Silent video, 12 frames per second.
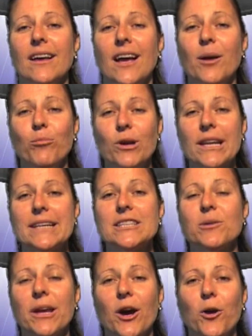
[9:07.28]
I'm willing
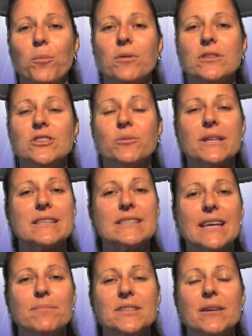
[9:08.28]
to be open to
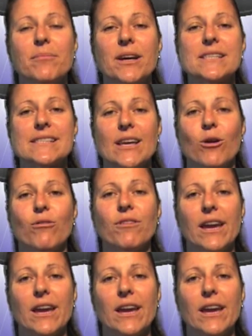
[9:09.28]
accepting myself